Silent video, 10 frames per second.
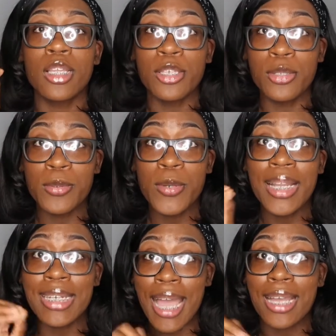
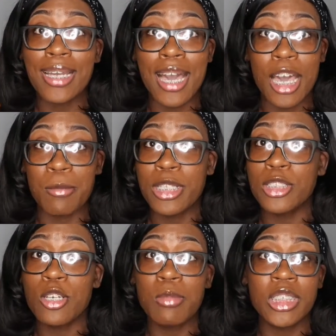do.com
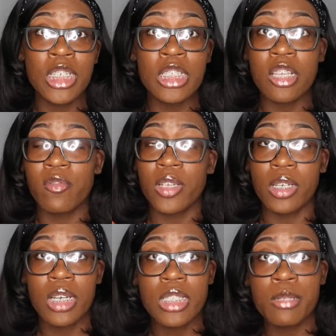it's so much easier for your
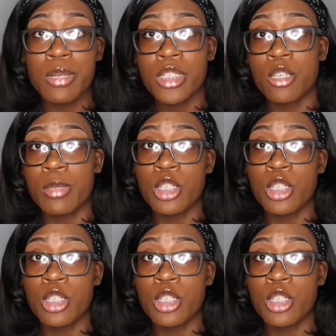customers it'll be